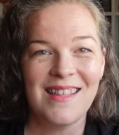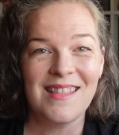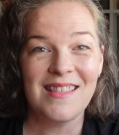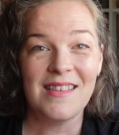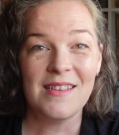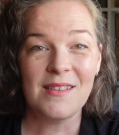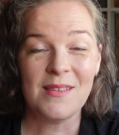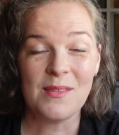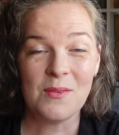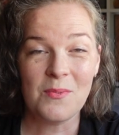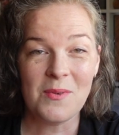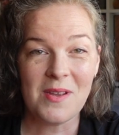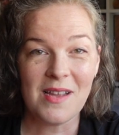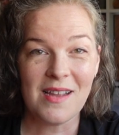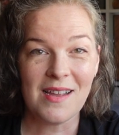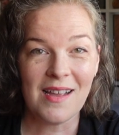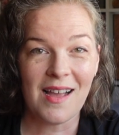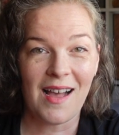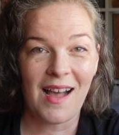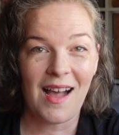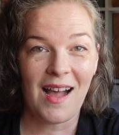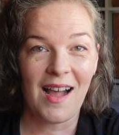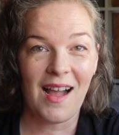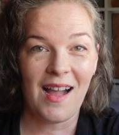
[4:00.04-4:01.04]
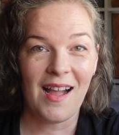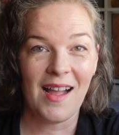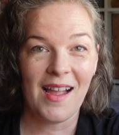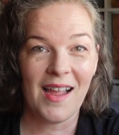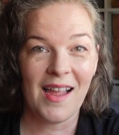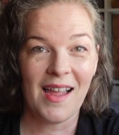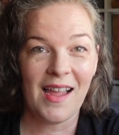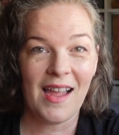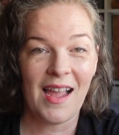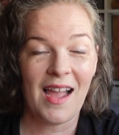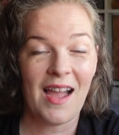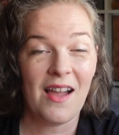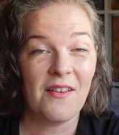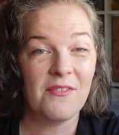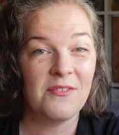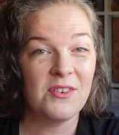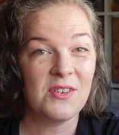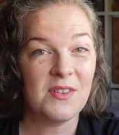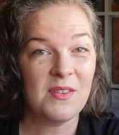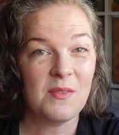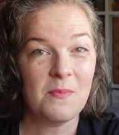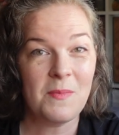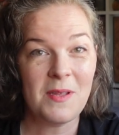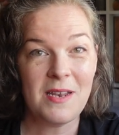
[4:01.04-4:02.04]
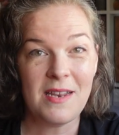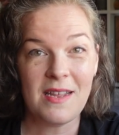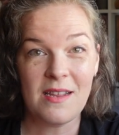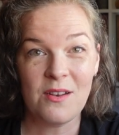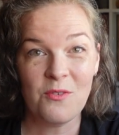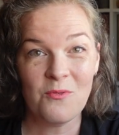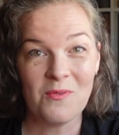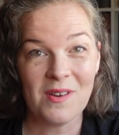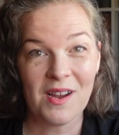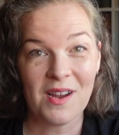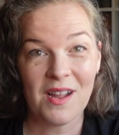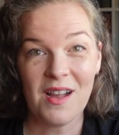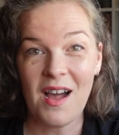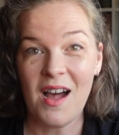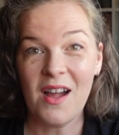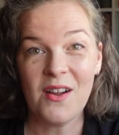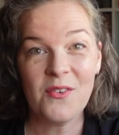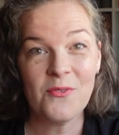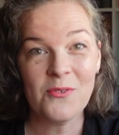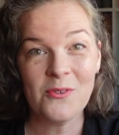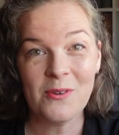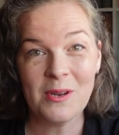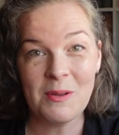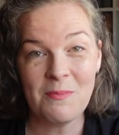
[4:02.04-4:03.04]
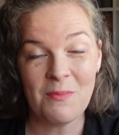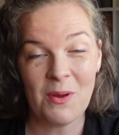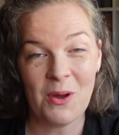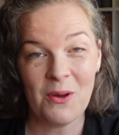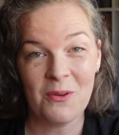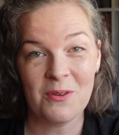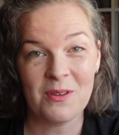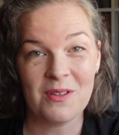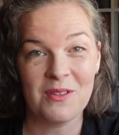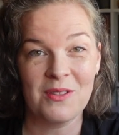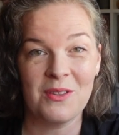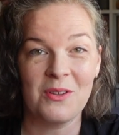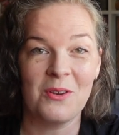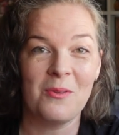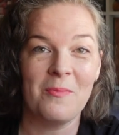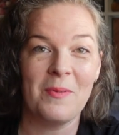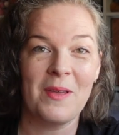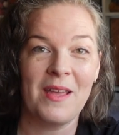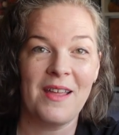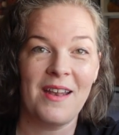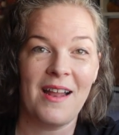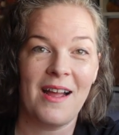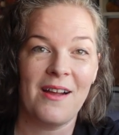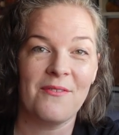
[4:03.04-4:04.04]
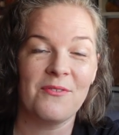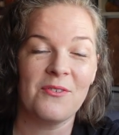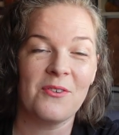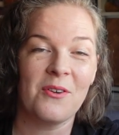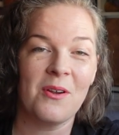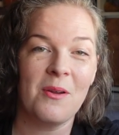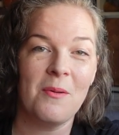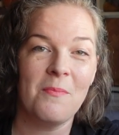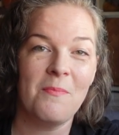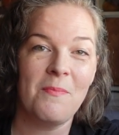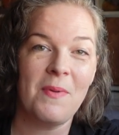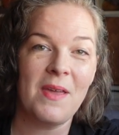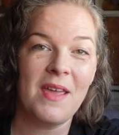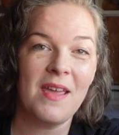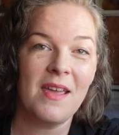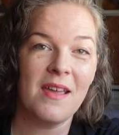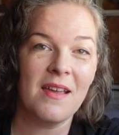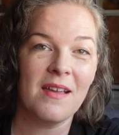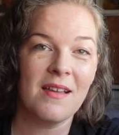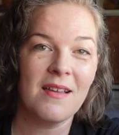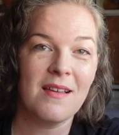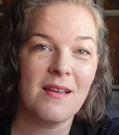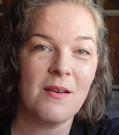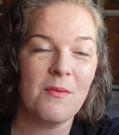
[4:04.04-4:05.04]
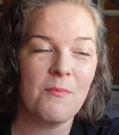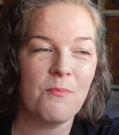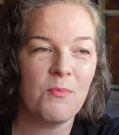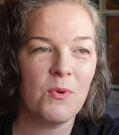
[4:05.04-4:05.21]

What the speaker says: This week, I have just been in recovery mode a little bit after a big